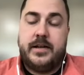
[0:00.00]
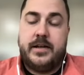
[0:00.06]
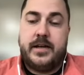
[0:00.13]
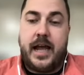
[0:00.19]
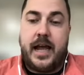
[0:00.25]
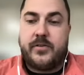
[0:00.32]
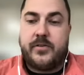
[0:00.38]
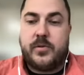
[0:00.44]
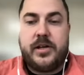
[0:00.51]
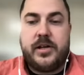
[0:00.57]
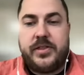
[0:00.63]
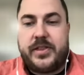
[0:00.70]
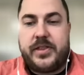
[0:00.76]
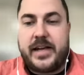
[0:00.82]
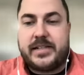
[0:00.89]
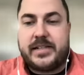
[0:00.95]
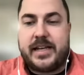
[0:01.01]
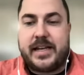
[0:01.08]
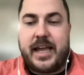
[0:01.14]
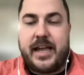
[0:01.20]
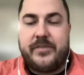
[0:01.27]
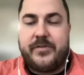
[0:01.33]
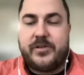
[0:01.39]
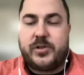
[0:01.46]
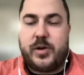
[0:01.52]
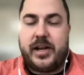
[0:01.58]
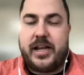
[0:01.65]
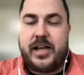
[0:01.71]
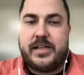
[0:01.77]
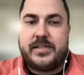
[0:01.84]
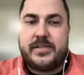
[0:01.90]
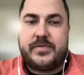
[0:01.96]
Hey everyone, thanks again for joining
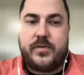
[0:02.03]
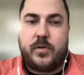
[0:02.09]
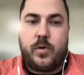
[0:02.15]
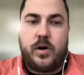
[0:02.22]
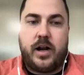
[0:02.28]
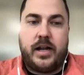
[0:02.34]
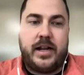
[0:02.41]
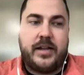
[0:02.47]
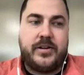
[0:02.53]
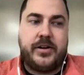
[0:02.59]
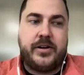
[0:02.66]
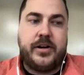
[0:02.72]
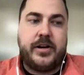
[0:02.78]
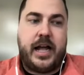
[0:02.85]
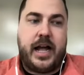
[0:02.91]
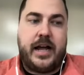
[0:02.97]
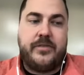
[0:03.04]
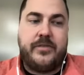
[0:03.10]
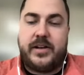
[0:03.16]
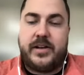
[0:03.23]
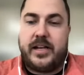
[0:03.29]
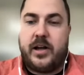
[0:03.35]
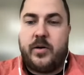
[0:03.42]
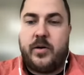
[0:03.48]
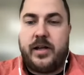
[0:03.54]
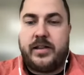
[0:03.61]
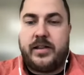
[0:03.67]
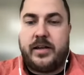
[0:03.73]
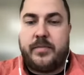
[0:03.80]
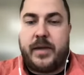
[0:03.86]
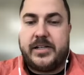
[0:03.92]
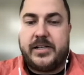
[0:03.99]
us for another video in
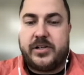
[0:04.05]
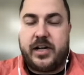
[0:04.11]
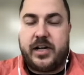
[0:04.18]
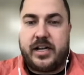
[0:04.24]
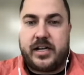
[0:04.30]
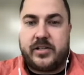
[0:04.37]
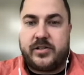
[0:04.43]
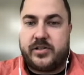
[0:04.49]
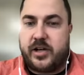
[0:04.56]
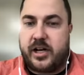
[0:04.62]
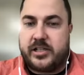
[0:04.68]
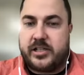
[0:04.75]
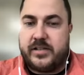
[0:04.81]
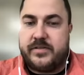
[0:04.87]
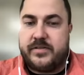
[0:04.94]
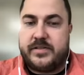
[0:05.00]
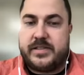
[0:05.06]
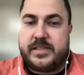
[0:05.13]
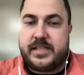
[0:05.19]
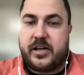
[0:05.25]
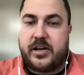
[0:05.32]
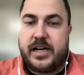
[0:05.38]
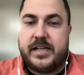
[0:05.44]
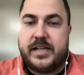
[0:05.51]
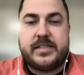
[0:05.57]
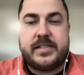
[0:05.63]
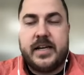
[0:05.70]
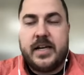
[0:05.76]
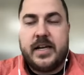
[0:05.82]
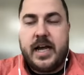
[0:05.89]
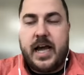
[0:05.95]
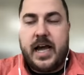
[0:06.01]
the My Journey to Construction series.
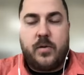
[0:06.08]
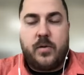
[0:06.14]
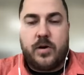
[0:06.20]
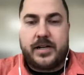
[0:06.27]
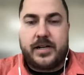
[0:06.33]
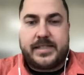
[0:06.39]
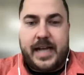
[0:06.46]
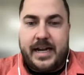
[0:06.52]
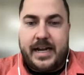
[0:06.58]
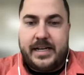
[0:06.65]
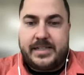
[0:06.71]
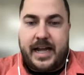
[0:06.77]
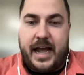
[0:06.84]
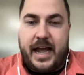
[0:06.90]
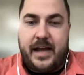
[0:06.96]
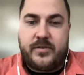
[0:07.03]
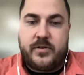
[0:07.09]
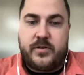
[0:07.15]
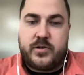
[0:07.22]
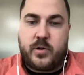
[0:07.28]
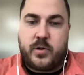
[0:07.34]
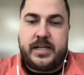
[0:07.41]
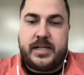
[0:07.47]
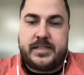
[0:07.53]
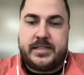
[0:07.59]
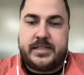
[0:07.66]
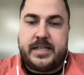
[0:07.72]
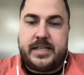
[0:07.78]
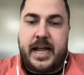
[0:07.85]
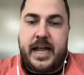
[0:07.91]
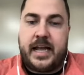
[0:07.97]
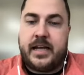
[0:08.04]
We're excited to have you join us
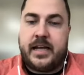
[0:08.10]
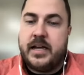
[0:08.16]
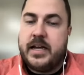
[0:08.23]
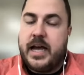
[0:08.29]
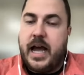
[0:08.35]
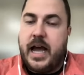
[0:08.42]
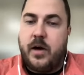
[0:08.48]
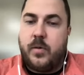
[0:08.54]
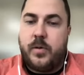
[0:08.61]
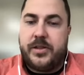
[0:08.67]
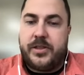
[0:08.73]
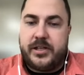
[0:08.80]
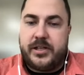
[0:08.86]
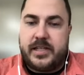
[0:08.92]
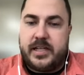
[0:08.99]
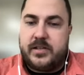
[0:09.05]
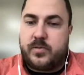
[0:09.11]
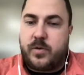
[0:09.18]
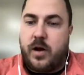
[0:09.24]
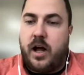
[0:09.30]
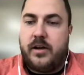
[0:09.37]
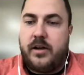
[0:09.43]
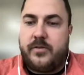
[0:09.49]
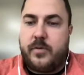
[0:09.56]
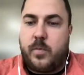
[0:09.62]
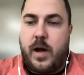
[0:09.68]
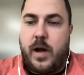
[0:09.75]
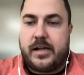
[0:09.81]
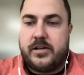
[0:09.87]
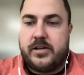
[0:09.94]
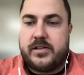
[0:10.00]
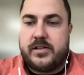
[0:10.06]
today. With us is Ron from
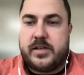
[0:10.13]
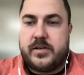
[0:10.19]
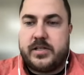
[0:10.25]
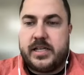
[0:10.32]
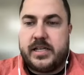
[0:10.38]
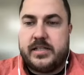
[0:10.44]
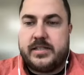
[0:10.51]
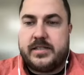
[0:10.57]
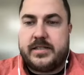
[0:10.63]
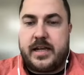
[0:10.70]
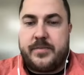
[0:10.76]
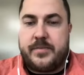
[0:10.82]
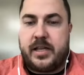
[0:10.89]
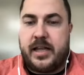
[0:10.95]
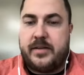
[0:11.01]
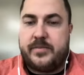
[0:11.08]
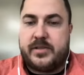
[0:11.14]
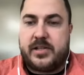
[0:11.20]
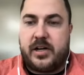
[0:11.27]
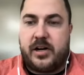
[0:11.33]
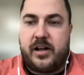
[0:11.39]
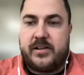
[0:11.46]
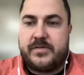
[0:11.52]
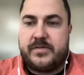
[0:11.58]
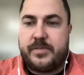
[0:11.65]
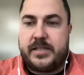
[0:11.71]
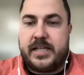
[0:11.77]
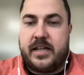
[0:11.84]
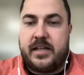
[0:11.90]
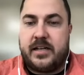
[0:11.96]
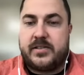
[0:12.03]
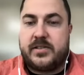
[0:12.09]
Wagler and Associates. I'm going to let him start off by
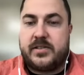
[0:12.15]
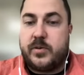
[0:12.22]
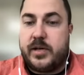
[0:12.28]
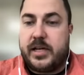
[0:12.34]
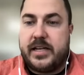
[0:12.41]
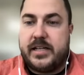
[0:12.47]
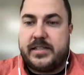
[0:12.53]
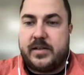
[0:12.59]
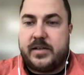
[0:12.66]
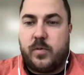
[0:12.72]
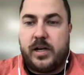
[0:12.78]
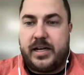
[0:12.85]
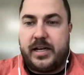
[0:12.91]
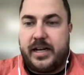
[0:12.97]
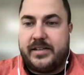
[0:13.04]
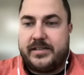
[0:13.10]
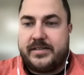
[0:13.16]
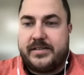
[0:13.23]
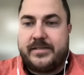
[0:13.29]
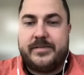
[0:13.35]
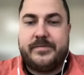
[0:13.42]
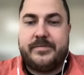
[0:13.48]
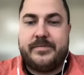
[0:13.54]
telling us who he is and what he does.